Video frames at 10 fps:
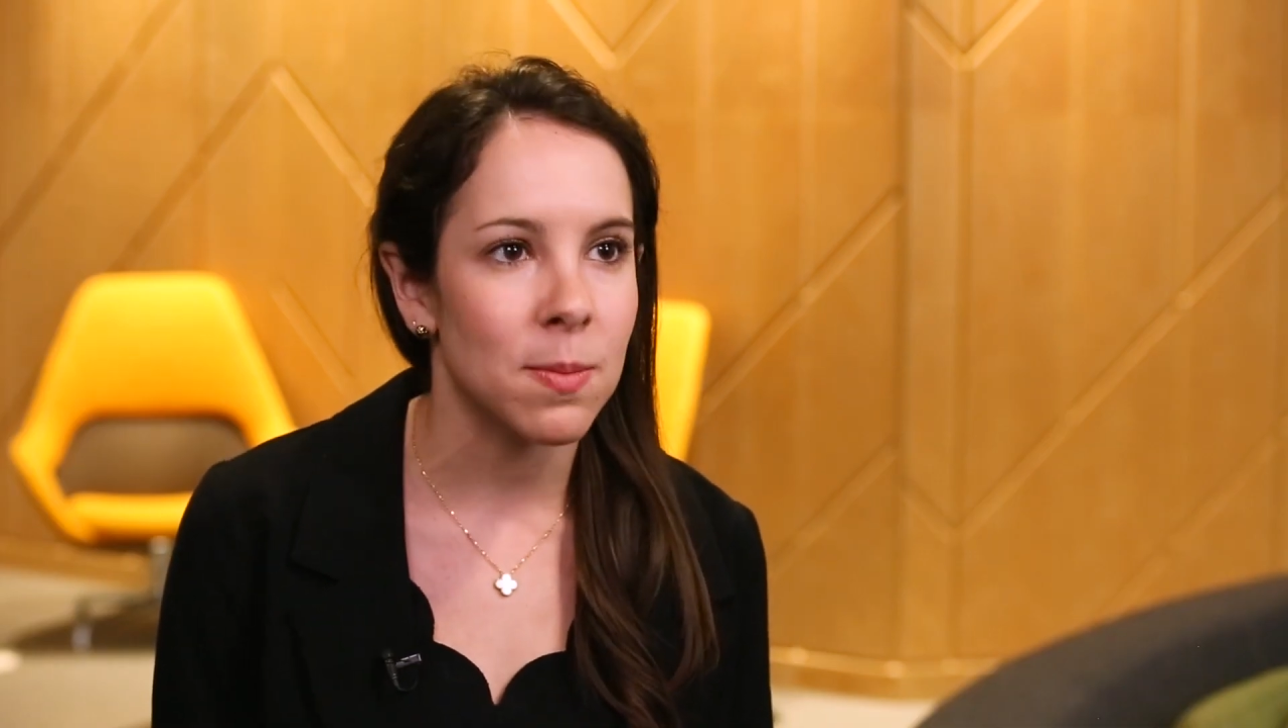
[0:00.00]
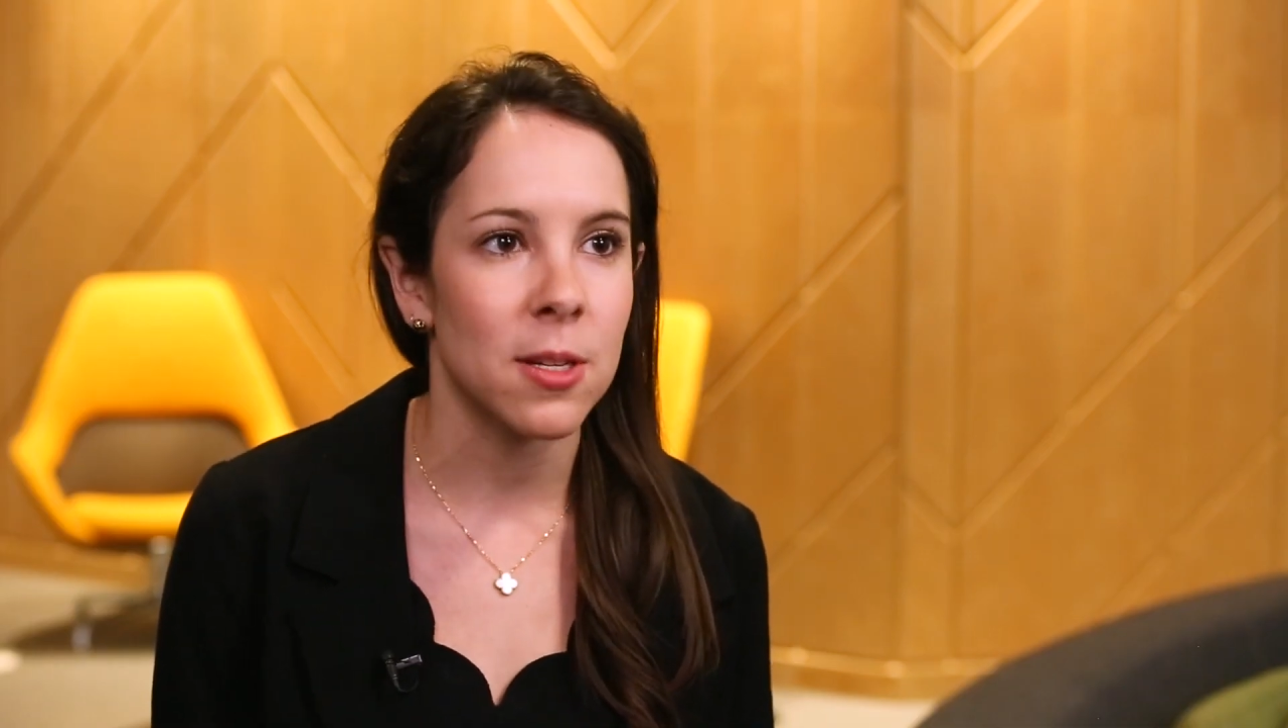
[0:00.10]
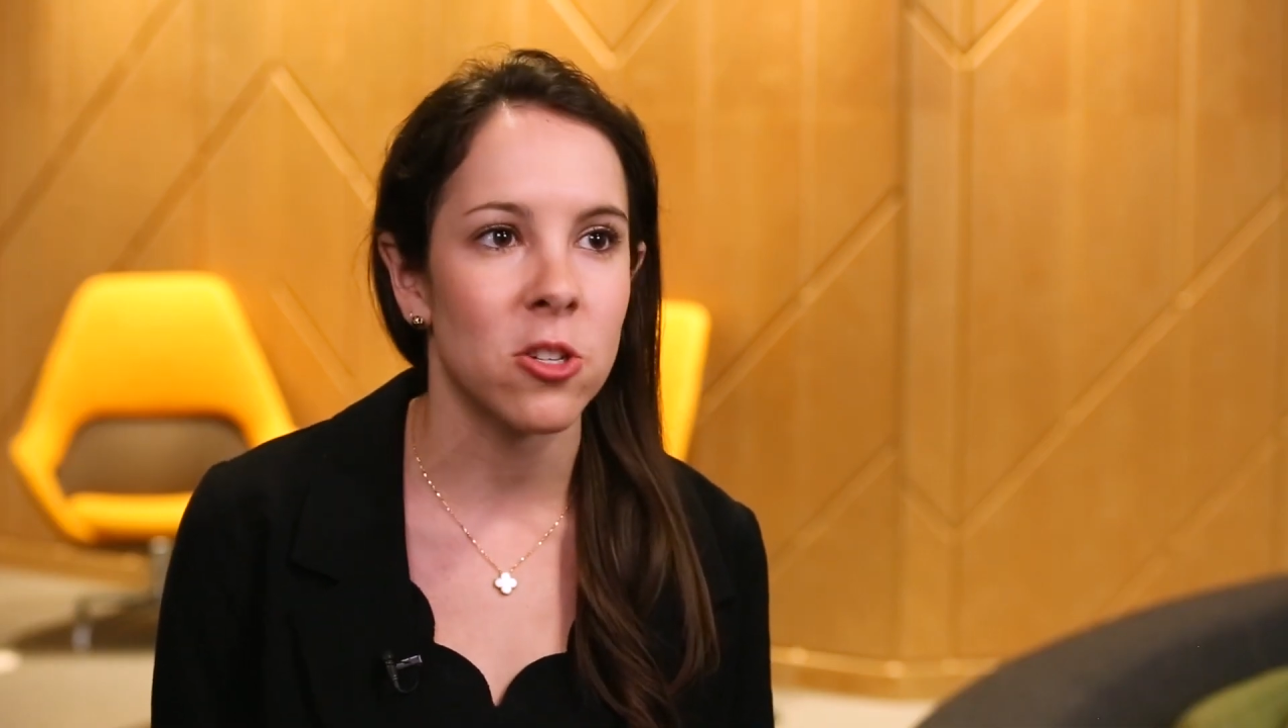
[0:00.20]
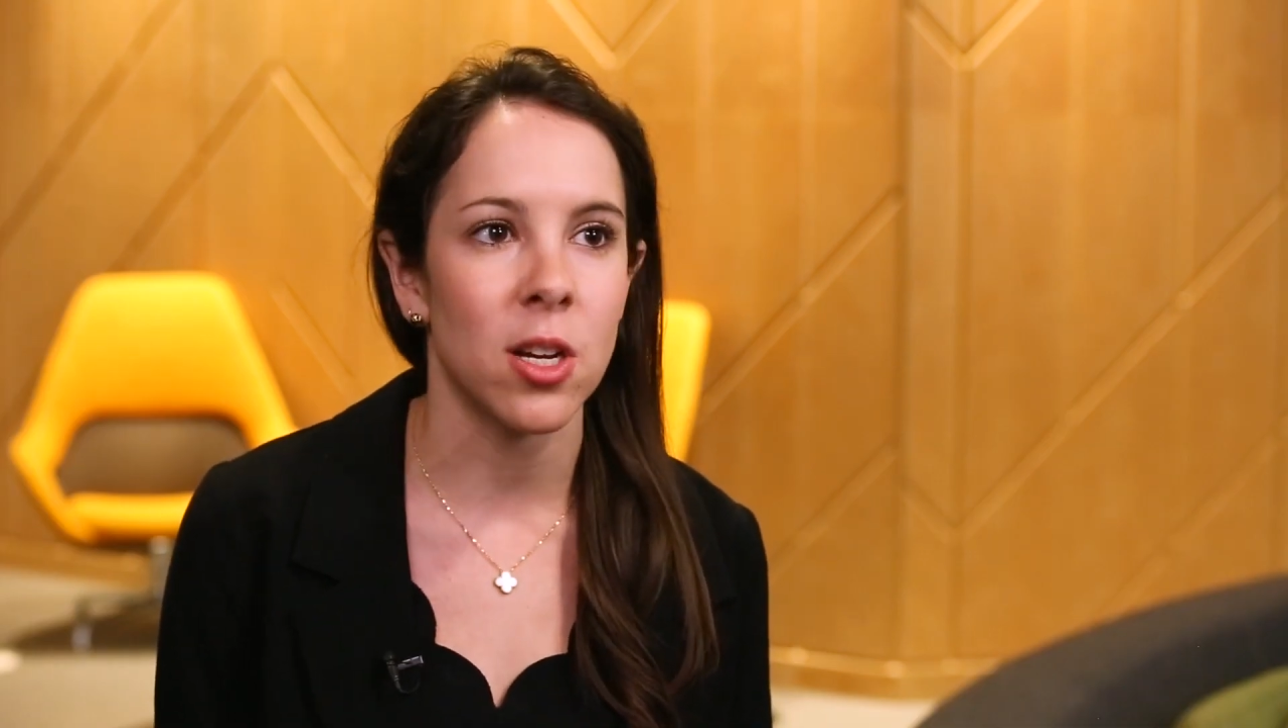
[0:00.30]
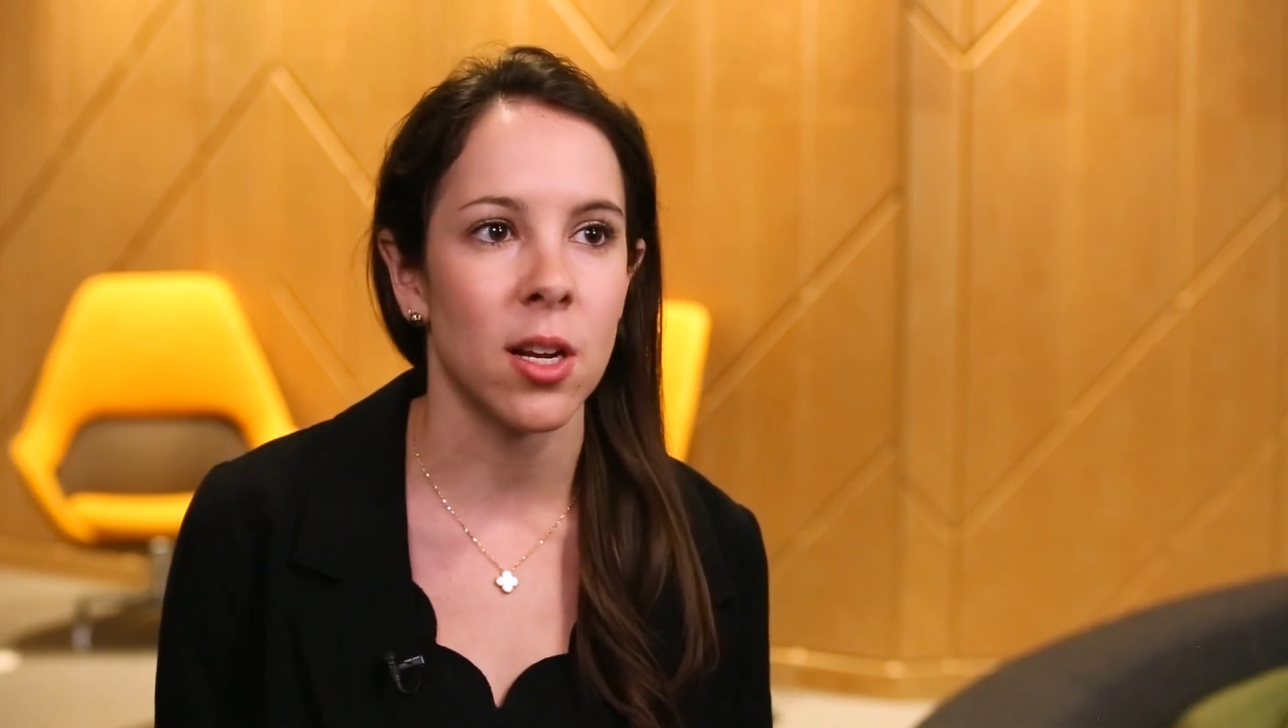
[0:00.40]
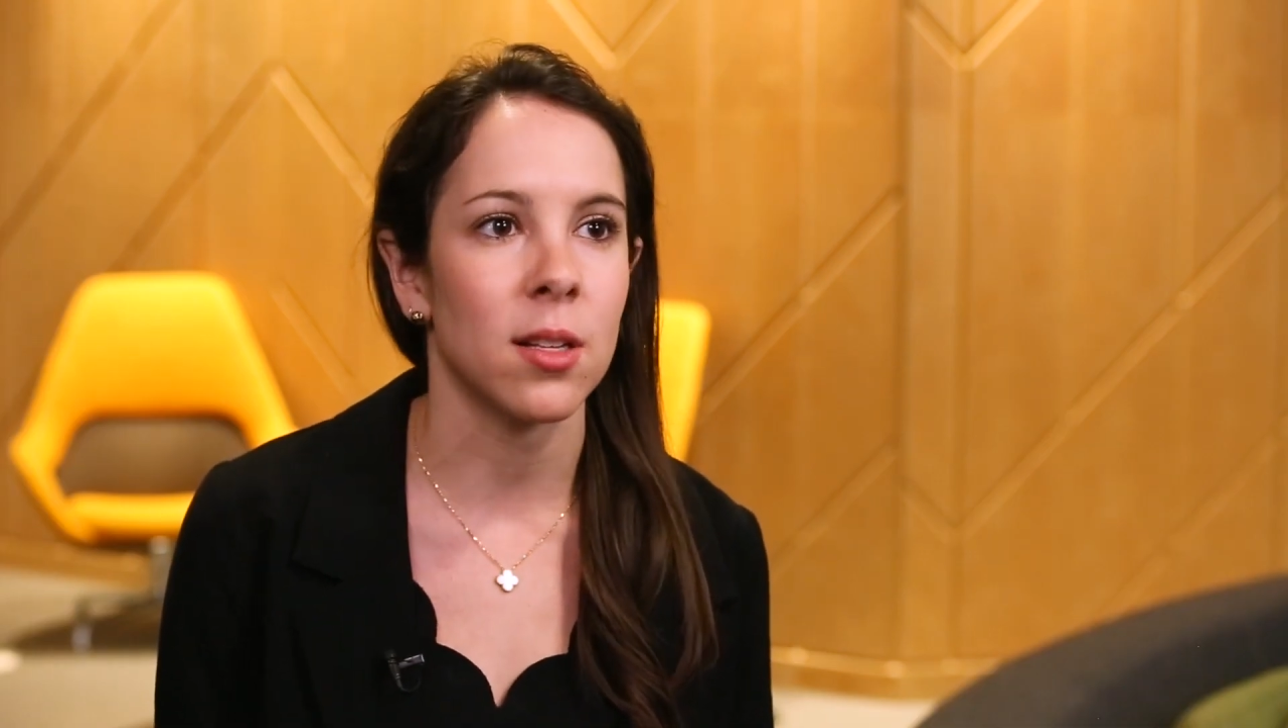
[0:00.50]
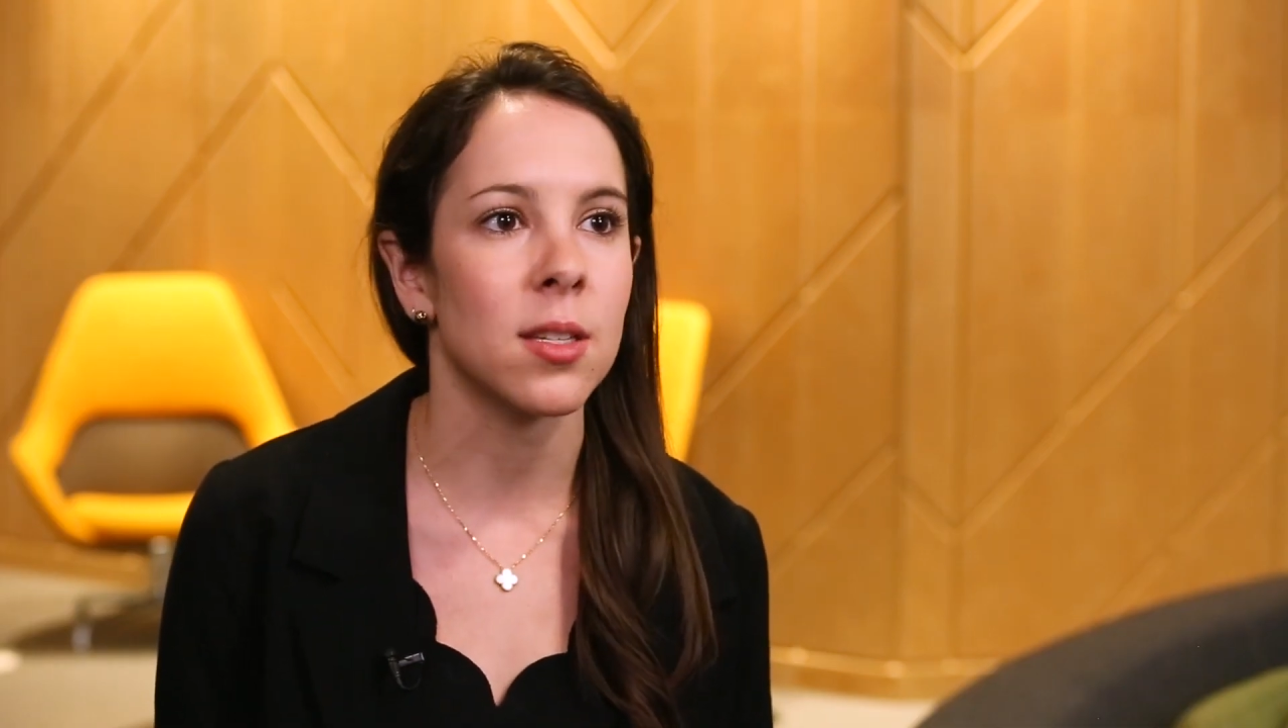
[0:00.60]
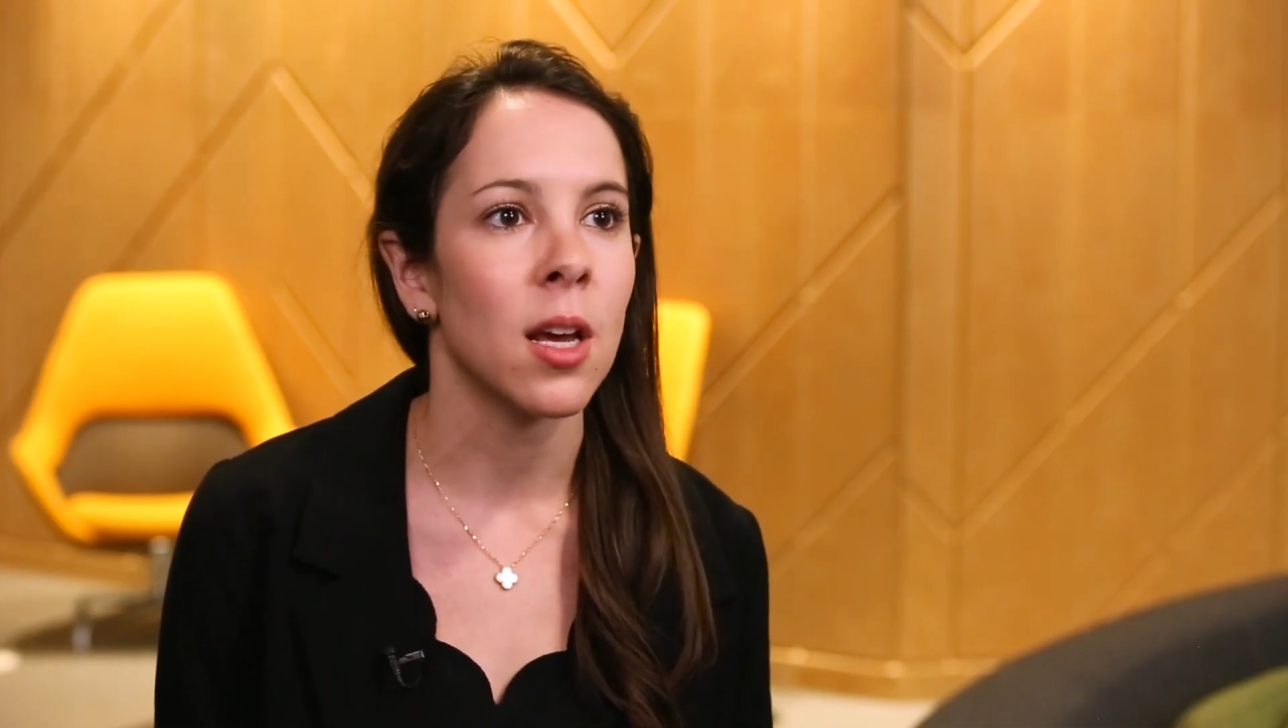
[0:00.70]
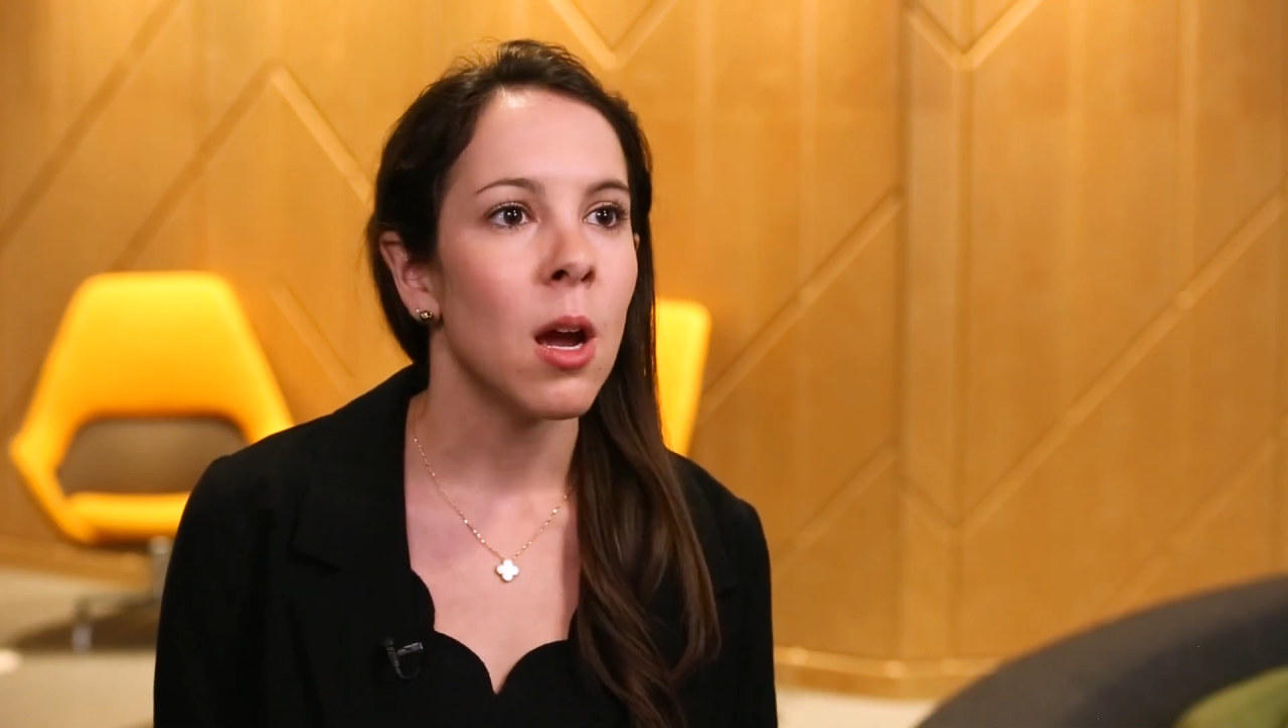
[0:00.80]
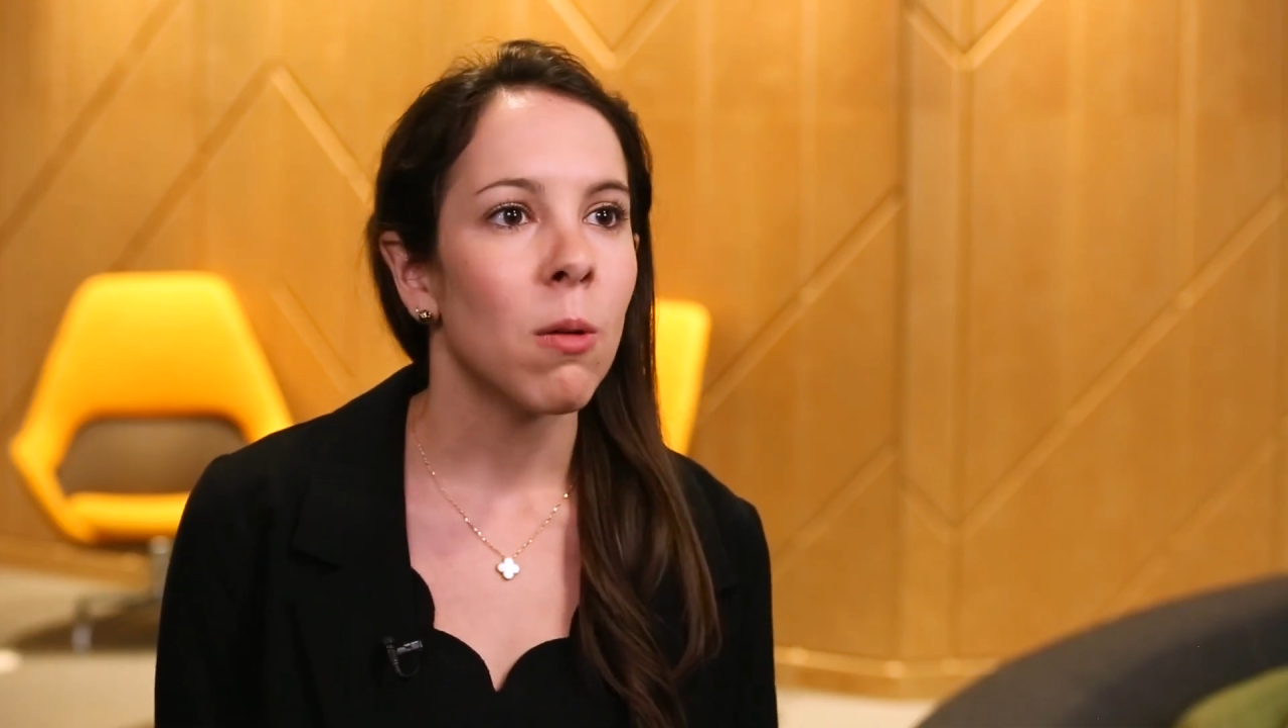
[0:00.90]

machines,